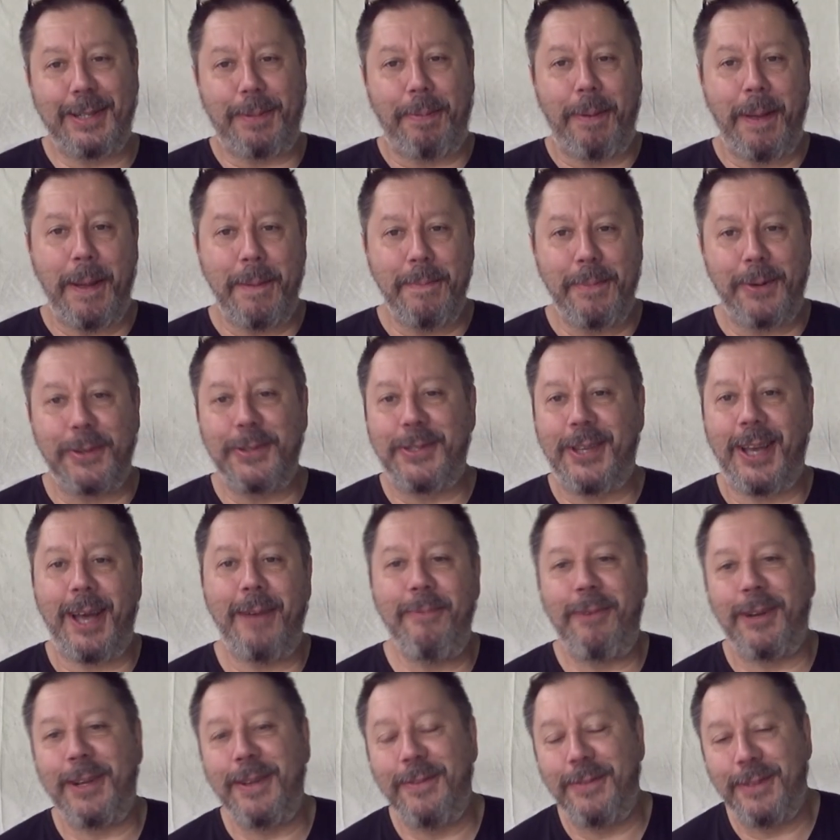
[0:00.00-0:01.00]
spent more
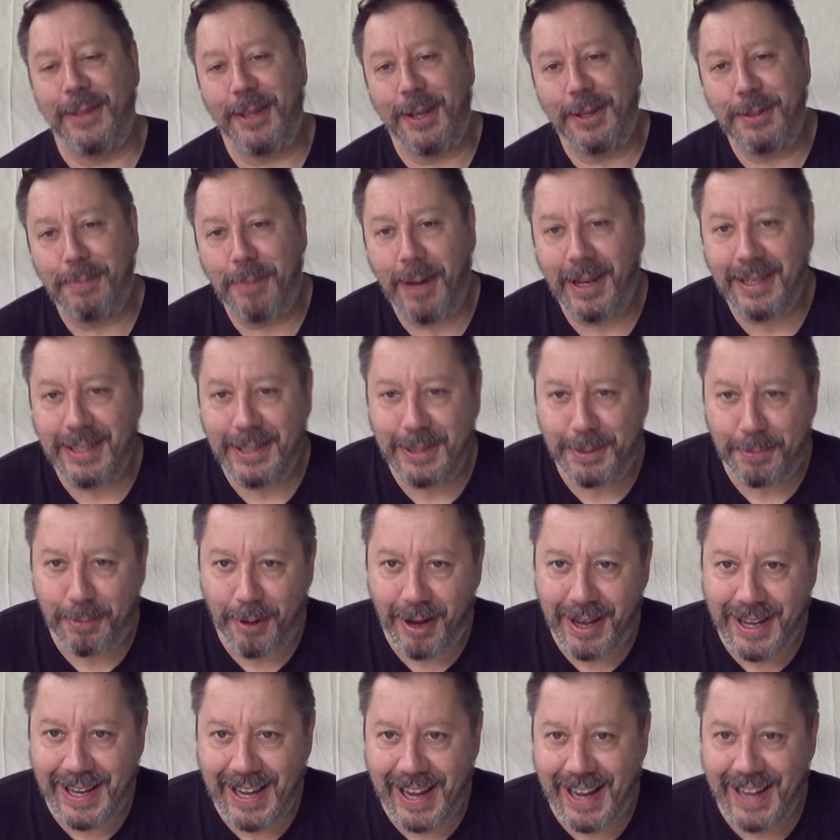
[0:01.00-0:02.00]
time looking for those bloody
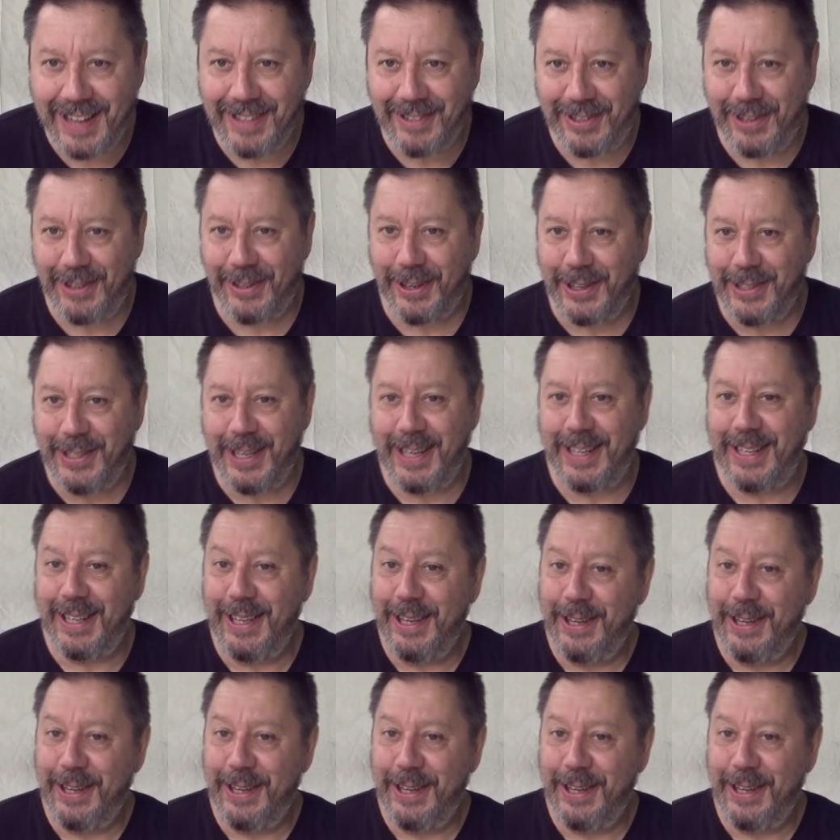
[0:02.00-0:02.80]
spray cans than I did